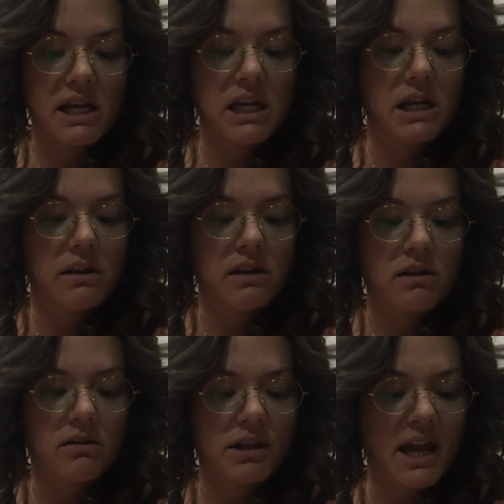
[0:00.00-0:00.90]
eating
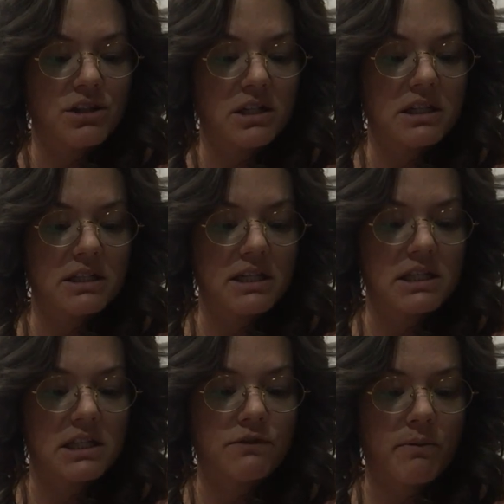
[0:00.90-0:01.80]
little, catching
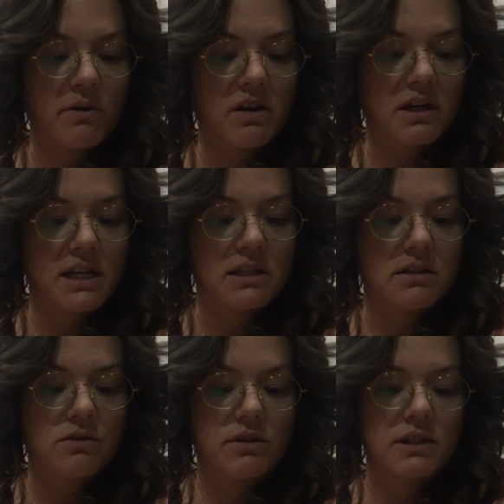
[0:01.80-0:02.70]
diseases from the
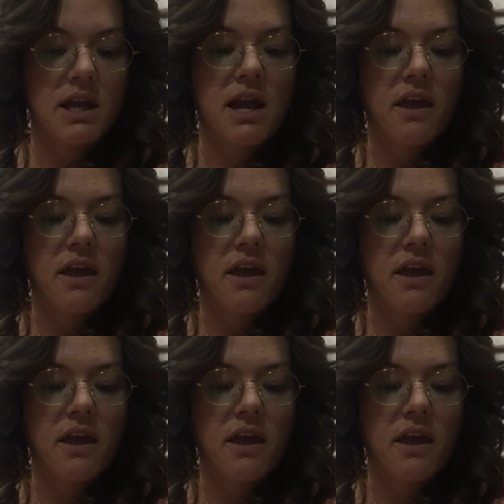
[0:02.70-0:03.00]
conquistadors,